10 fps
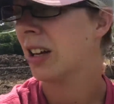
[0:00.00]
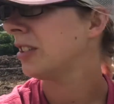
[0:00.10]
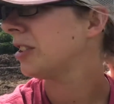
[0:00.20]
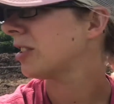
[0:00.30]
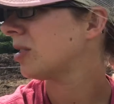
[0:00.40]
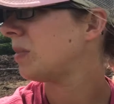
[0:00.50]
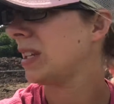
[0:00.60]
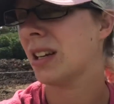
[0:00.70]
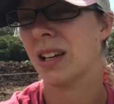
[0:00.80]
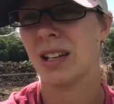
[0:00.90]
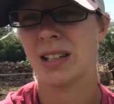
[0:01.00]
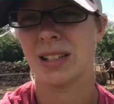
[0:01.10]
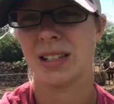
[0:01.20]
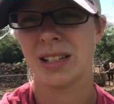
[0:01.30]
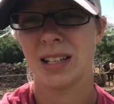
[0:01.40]
just
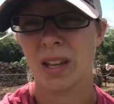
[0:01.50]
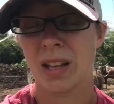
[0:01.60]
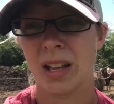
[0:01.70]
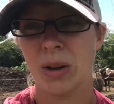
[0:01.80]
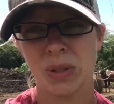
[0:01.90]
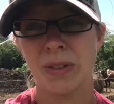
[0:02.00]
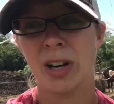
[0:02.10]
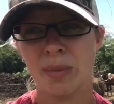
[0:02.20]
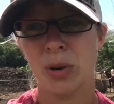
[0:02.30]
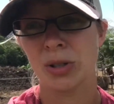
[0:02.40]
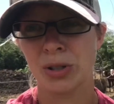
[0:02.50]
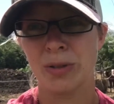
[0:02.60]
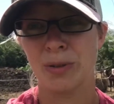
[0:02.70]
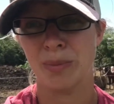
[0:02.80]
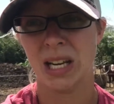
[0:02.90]
because it was very emotional
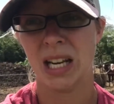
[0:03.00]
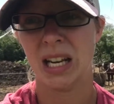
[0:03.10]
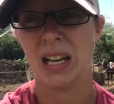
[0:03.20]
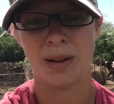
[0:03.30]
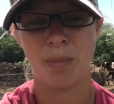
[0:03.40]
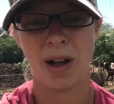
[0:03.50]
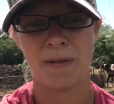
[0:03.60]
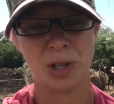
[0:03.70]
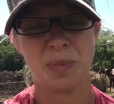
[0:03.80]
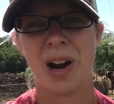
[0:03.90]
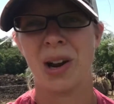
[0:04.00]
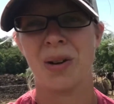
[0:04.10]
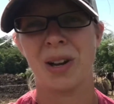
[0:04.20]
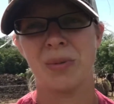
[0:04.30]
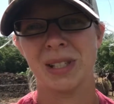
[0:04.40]
for me. My first
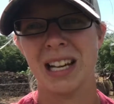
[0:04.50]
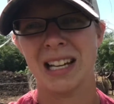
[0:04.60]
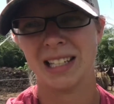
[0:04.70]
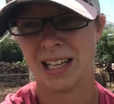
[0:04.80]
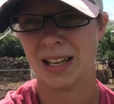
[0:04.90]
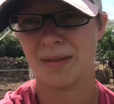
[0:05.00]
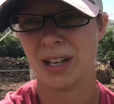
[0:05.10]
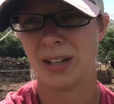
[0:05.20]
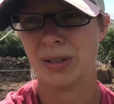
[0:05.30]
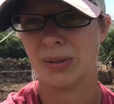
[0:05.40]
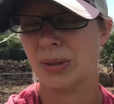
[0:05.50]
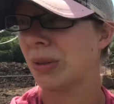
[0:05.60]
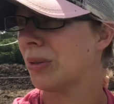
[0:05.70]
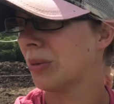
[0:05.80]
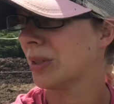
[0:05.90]
priority was not taking videos
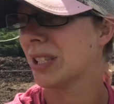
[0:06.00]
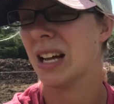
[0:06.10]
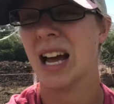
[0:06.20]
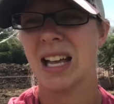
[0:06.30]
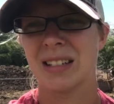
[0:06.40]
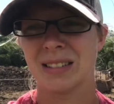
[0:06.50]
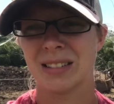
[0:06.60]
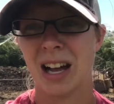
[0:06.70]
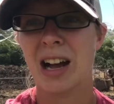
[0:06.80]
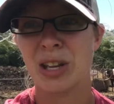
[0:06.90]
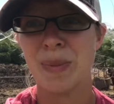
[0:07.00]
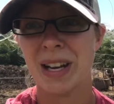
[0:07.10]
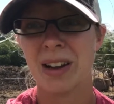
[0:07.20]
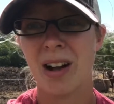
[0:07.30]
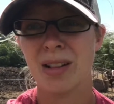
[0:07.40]
and was not
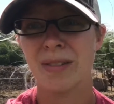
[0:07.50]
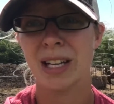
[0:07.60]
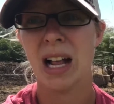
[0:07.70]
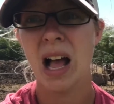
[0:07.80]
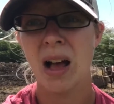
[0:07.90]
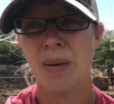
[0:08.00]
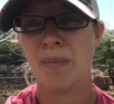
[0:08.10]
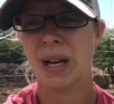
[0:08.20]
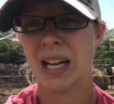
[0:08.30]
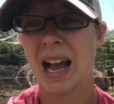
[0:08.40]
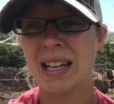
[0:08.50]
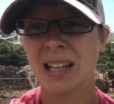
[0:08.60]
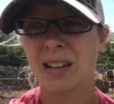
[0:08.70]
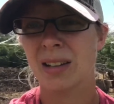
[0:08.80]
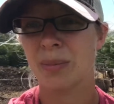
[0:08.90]
documenting all of it, but I
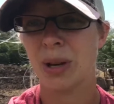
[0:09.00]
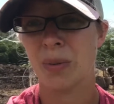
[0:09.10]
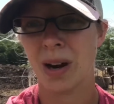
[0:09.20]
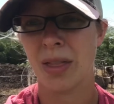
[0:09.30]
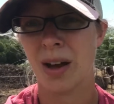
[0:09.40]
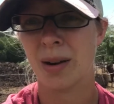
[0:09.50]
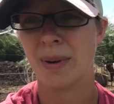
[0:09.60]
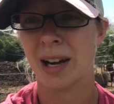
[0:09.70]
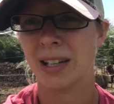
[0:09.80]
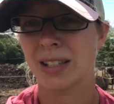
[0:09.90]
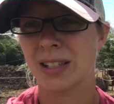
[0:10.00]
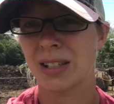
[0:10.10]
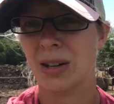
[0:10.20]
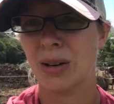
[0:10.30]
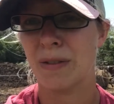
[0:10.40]
did a little bit when I thought about it.
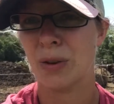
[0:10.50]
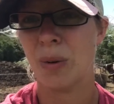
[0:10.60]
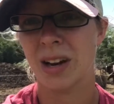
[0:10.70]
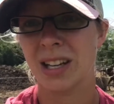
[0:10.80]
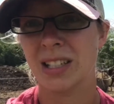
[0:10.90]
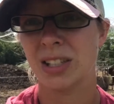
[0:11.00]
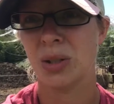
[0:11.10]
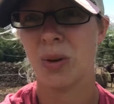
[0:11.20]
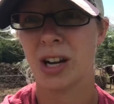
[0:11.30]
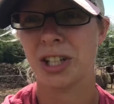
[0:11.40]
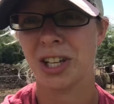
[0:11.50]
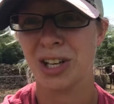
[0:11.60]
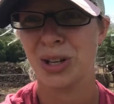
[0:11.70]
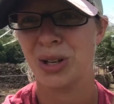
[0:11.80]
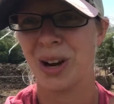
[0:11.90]
So if you want to continue
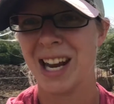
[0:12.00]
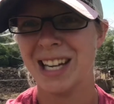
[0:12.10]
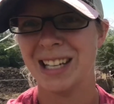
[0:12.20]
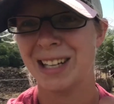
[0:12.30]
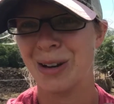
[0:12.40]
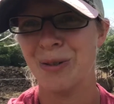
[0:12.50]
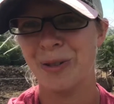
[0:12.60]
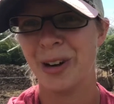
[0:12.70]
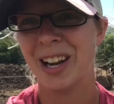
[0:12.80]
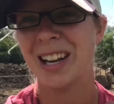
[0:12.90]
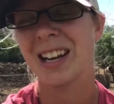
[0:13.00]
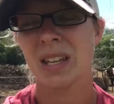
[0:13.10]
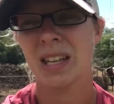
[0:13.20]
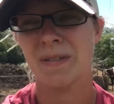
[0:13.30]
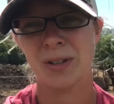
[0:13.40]
watching, great, go for it.
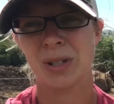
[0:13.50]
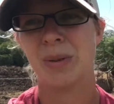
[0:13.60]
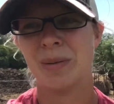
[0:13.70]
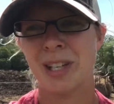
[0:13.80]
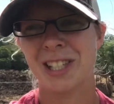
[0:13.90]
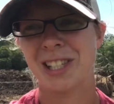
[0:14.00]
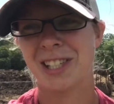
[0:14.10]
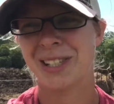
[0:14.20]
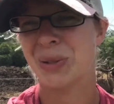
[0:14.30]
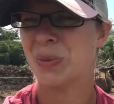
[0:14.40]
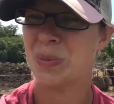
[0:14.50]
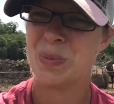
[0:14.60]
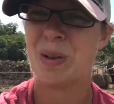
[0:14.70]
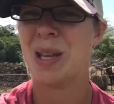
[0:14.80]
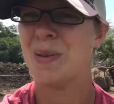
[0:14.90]
If you're squeamish,
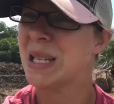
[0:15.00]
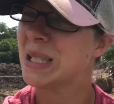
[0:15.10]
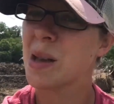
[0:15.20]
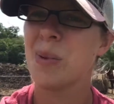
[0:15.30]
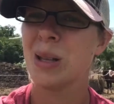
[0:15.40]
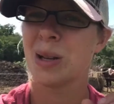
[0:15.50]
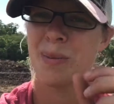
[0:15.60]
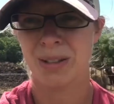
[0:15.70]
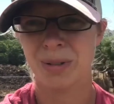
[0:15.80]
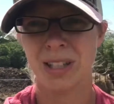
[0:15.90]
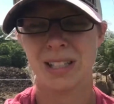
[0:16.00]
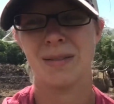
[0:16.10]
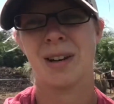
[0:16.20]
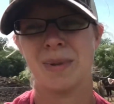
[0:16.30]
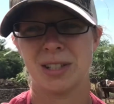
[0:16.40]
maybe skip a little bit. There really
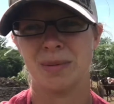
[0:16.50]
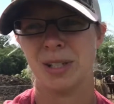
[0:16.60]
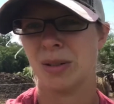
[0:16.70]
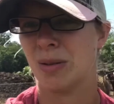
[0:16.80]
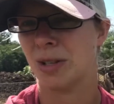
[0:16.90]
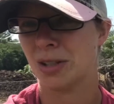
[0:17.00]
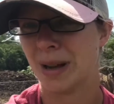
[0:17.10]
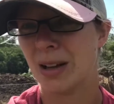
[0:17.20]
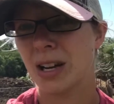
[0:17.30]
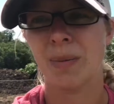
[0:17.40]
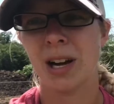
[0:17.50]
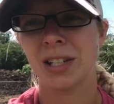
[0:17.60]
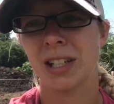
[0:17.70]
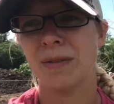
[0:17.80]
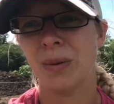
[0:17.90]
isn't very much to be squeamish about. Keep
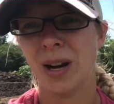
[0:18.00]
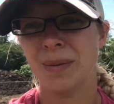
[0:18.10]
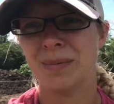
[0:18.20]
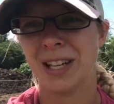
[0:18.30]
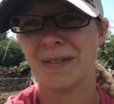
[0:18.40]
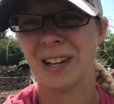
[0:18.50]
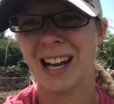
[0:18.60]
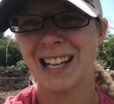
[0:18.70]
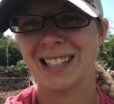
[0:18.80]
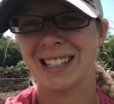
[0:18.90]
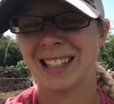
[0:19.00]
watching if you want. If not,